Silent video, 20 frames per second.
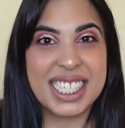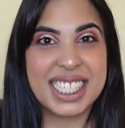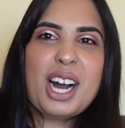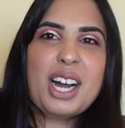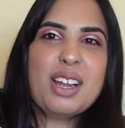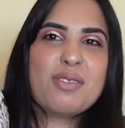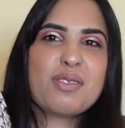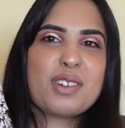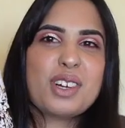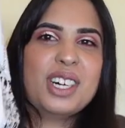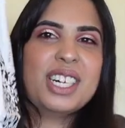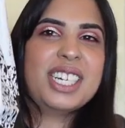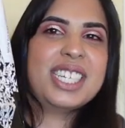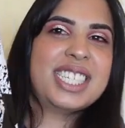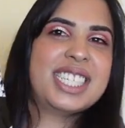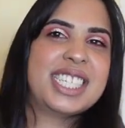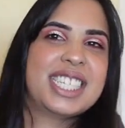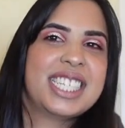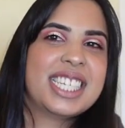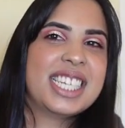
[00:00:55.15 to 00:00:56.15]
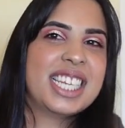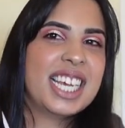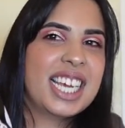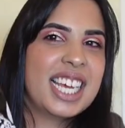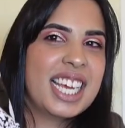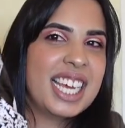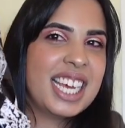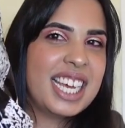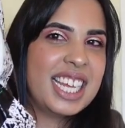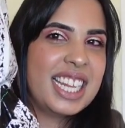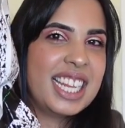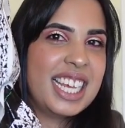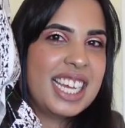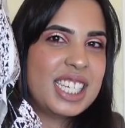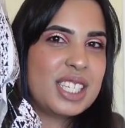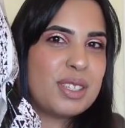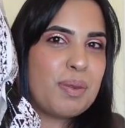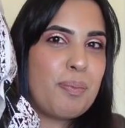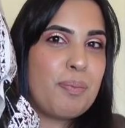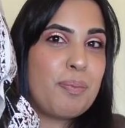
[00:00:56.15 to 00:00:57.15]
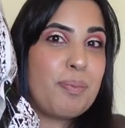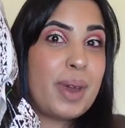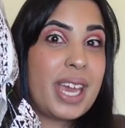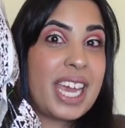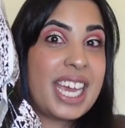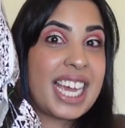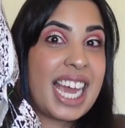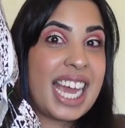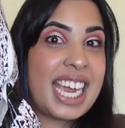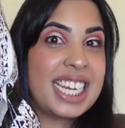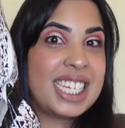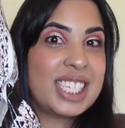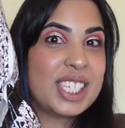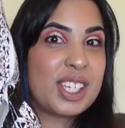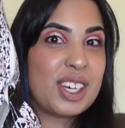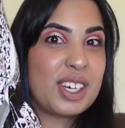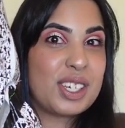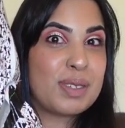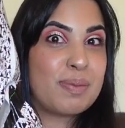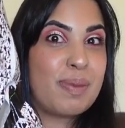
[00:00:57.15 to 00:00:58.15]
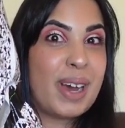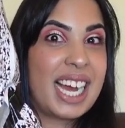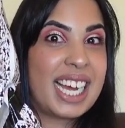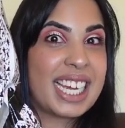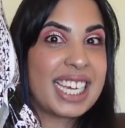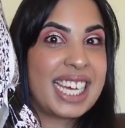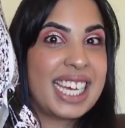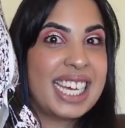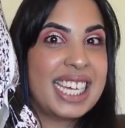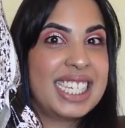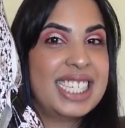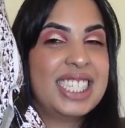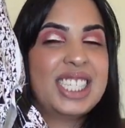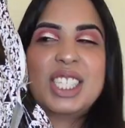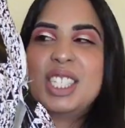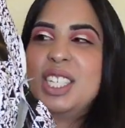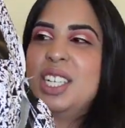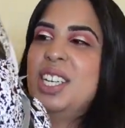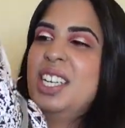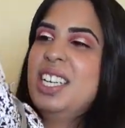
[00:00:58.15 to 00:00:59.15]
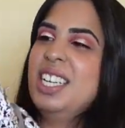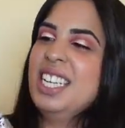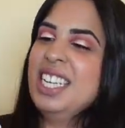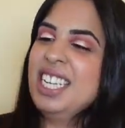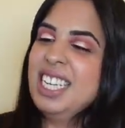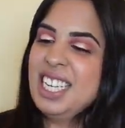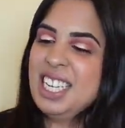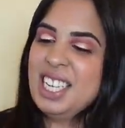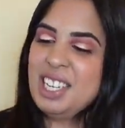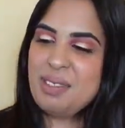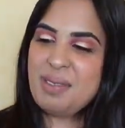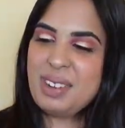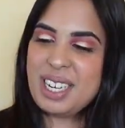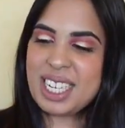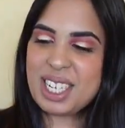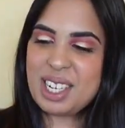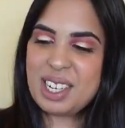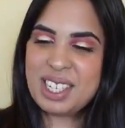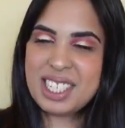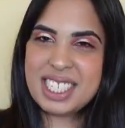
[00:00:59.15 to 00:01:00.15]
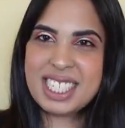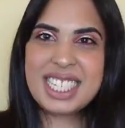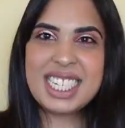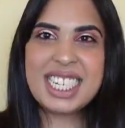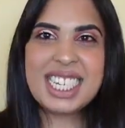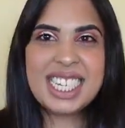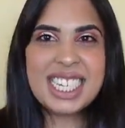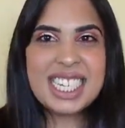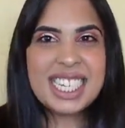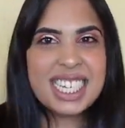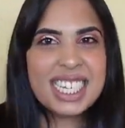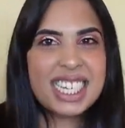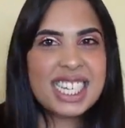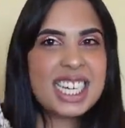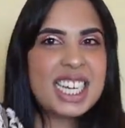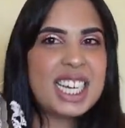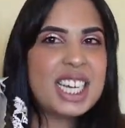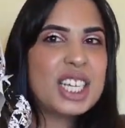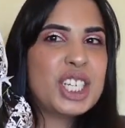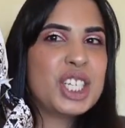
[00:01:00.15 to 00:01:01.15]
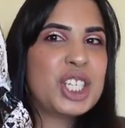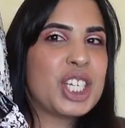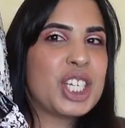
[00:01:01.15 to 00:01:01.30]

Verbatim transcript: I've got this big ASOS package. Oh my god.